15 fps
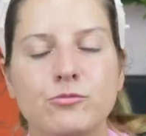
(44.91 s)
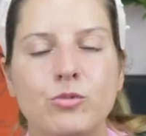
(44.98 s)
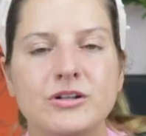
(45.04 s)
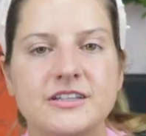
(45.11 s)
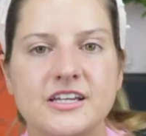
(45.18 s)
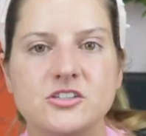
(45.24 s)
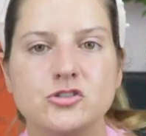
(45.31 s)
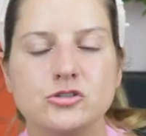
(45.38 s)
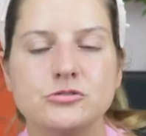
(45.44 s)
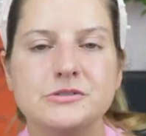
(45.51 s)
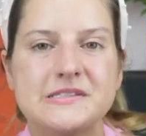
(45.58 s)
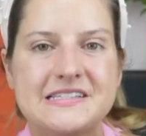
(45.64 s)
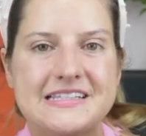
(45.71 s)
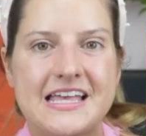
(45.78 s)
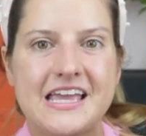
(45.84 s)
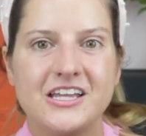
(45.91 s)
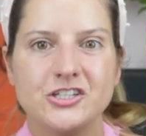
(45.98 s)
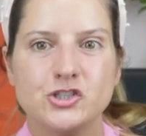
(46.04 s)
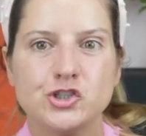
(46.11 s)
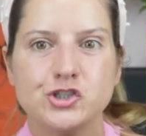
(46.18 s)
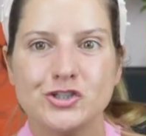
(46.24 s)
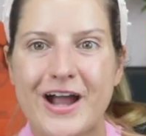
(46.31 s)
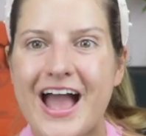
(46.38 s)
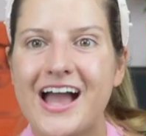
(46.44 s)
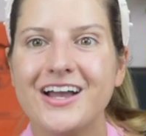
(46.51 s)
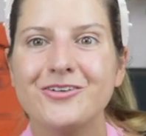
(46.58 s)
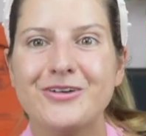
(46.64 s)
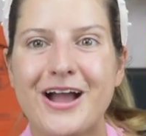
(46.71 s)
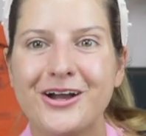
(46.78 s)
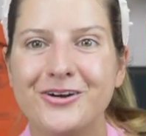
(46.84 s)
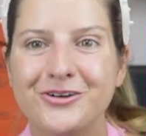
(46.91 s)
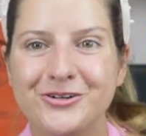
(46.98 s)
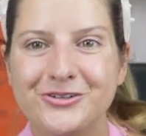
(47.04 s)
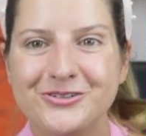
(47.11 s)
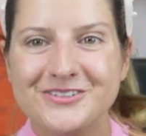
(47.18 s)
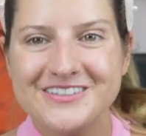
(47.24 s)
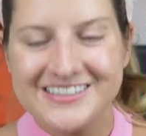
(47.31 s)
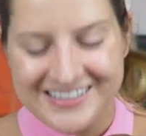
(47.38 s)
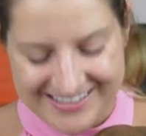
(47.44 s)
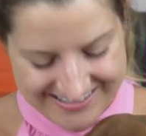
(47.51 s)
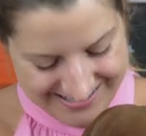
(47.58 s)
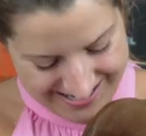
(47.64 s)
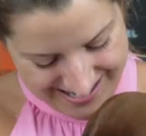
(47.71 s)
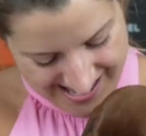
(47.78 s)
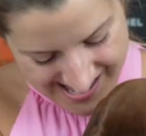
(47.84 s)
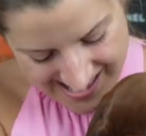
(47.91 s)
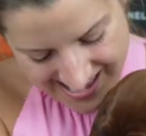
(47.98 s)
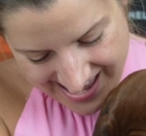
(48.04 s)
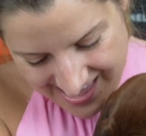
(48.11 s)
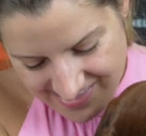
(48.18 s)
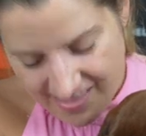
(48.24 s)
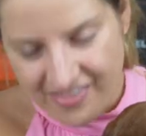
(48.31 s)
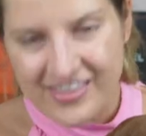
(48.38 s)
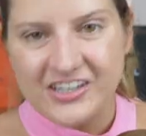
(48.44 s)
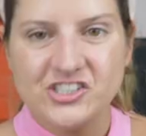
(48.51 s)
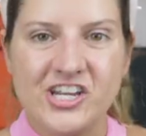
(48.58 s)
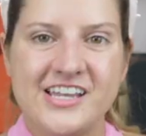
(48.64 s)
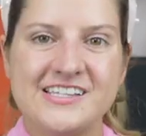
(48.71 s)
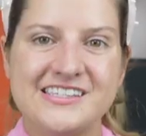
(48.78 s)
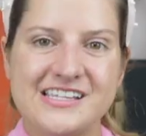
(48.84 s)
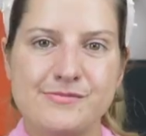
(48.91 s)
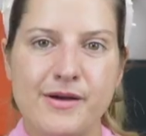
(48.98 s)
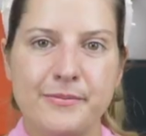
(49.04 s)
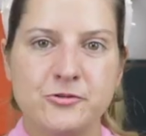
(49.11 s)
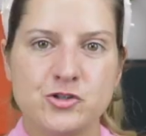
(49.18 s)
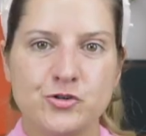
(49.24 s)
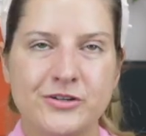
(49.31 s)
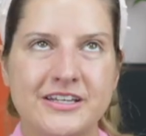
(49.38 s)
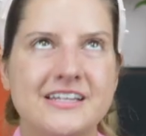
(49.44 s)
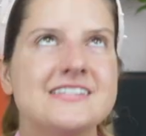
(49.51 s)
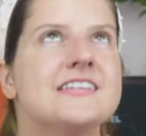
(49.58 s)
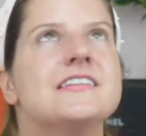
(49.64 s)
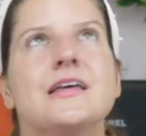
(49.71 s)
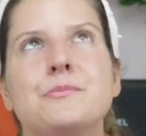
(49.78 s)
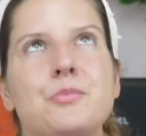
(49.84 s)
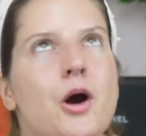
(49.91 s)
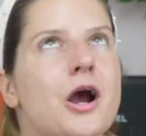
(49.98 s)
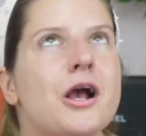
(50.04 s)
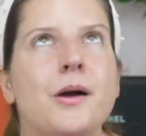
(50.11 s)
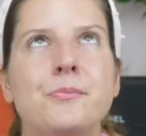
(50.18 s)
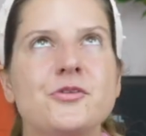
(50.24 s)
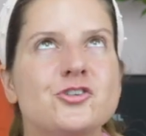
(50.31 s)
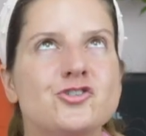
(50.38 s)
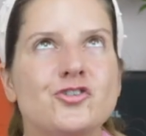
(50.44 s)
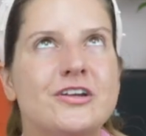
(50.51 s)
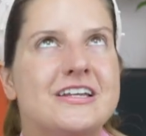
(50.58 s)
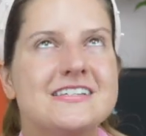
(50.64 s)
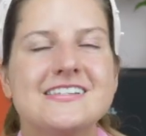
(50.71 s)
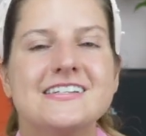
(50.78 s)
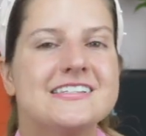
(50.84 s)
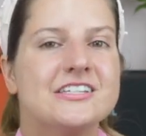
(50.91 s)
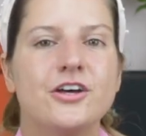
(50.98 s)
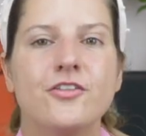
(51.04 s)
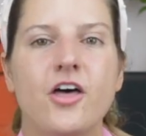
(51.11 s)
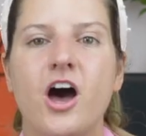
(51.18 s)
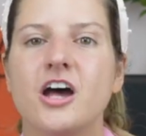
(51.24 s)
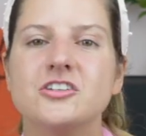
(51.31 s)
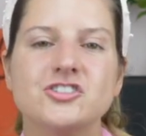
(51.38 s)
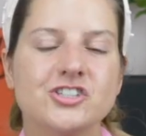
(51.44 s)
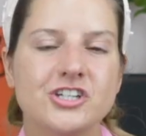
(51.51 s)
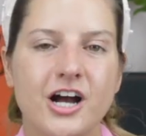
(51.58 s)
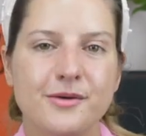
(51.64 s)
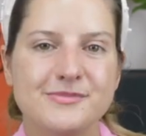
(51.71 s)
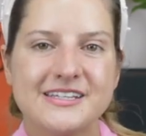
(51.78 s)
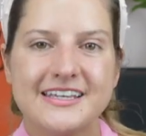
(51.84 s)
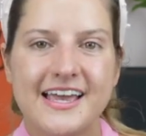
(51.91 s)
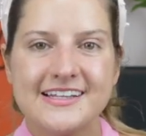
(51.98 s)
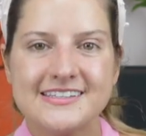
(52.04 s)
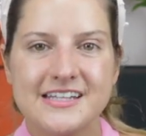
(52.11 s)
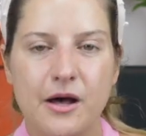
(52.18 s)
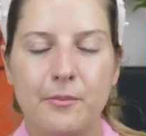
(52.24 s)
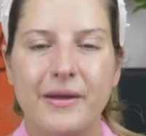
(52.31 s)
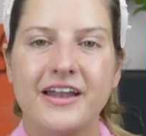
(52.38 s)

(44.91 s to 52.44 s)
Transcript: And what they do is they track raccoons and then they chase them up trees and they bark up the trees until the hunter comes and gets them.